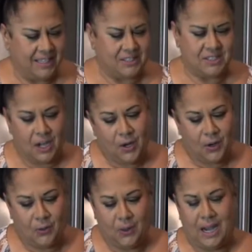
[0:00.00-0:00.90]

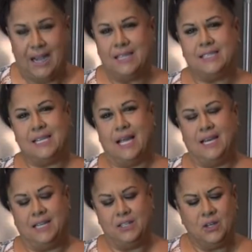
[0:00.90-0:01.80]
So I
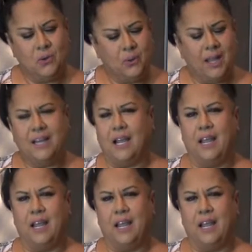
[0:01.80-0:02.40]
decided, you know what?